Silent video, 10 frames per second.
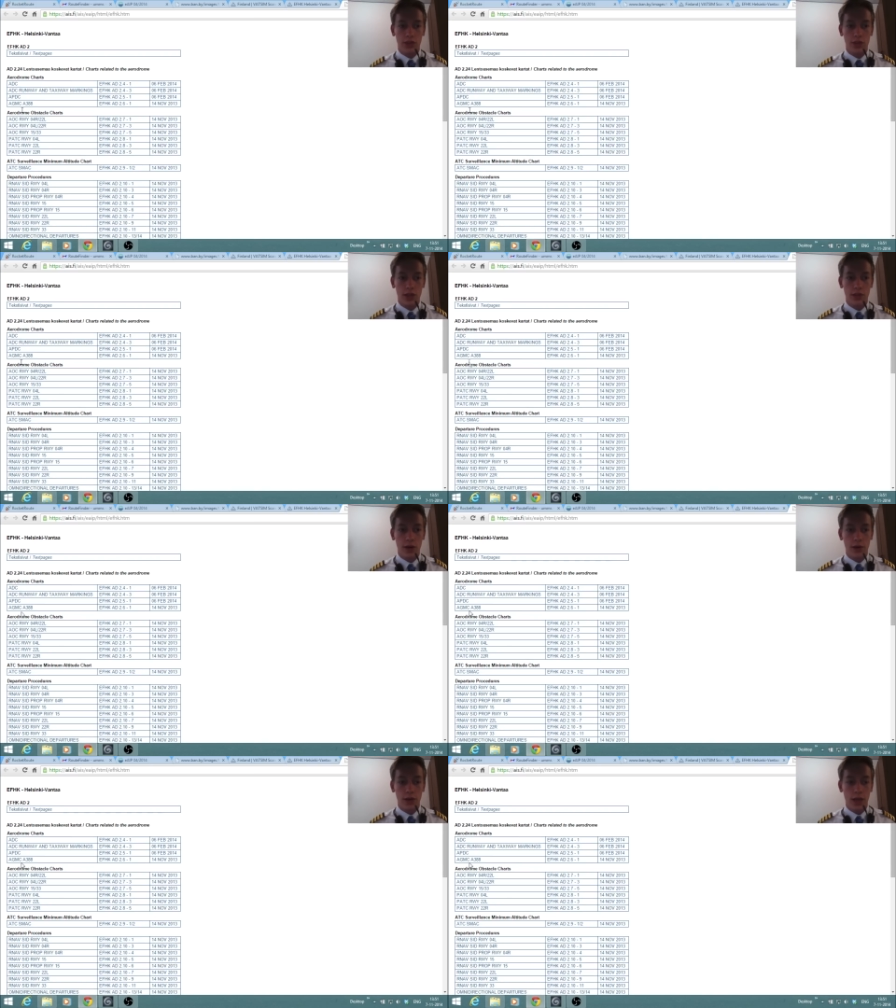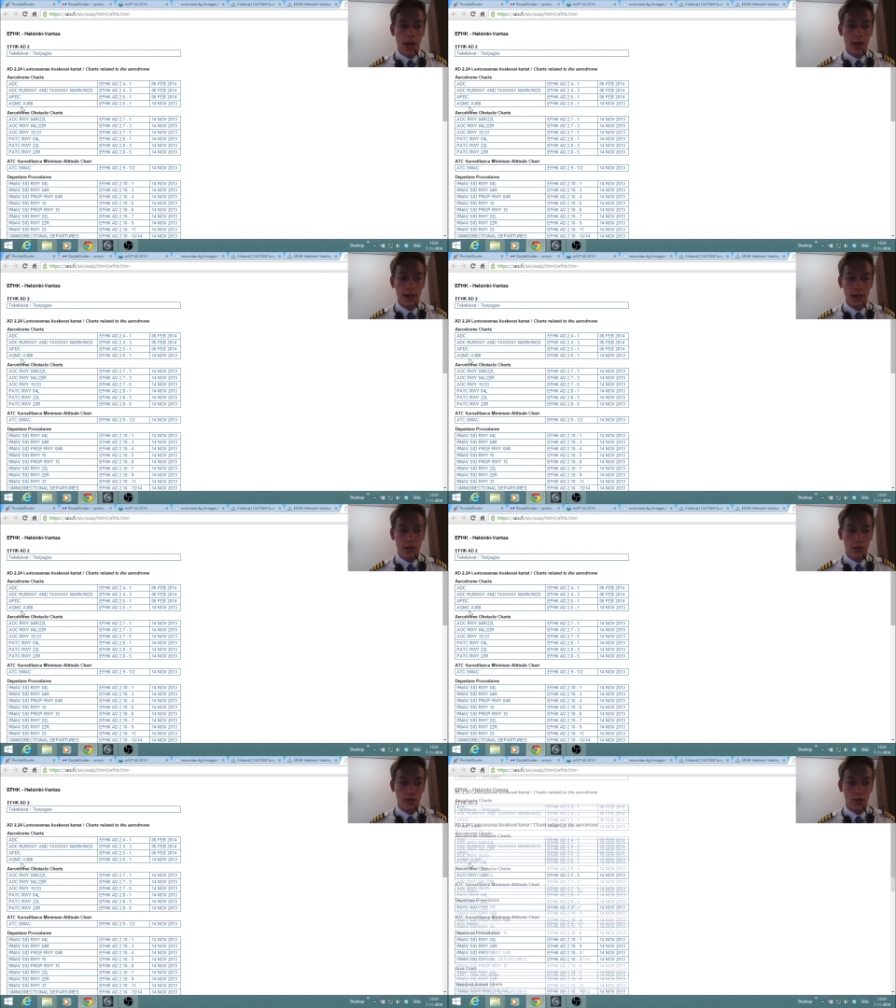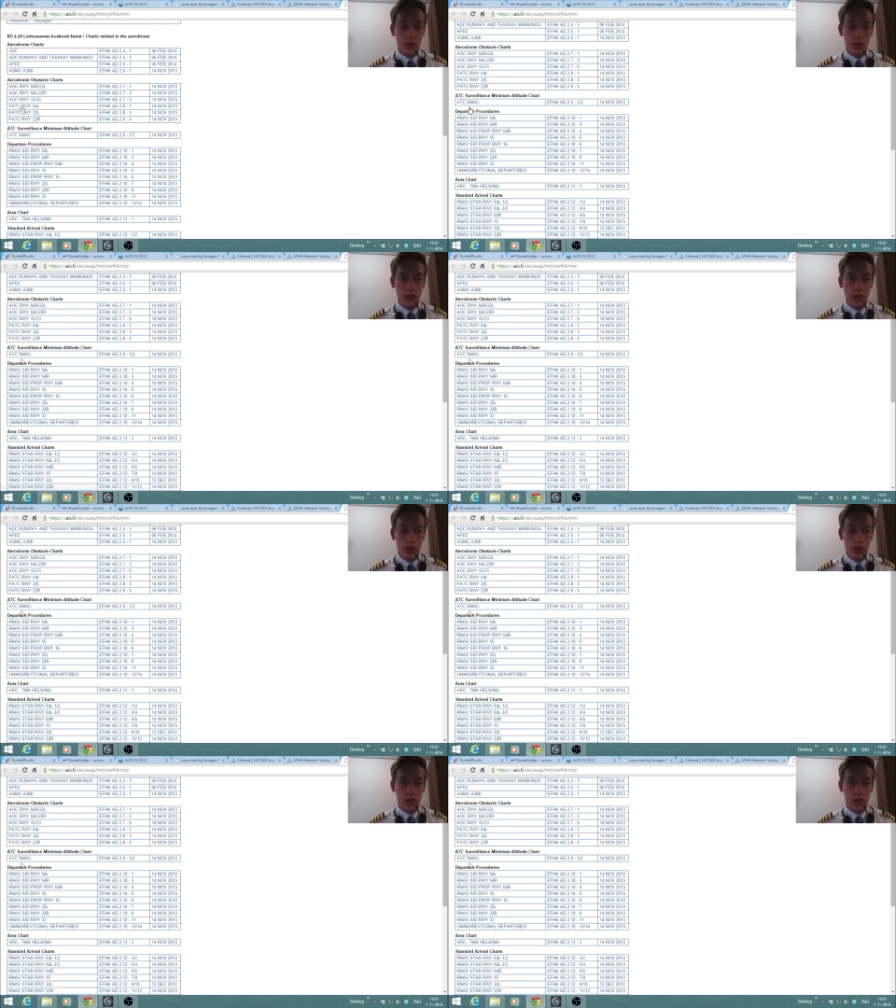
So that's very handy, of course.